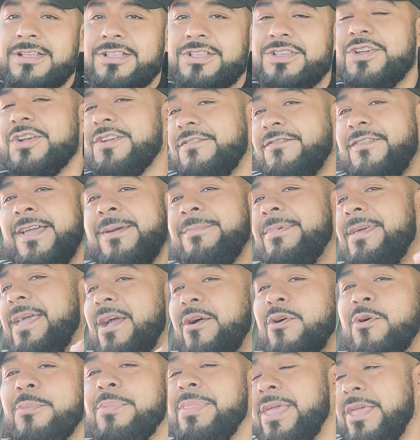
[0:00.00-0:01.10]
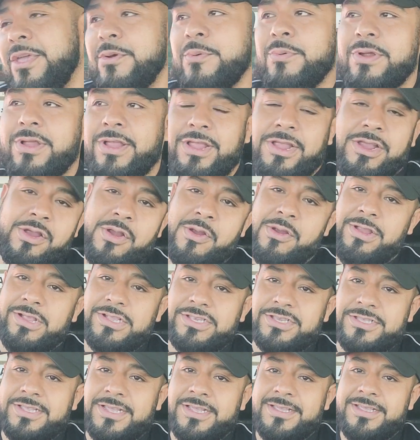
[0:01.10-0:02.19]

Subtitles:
Church family, I hope that you are encouraged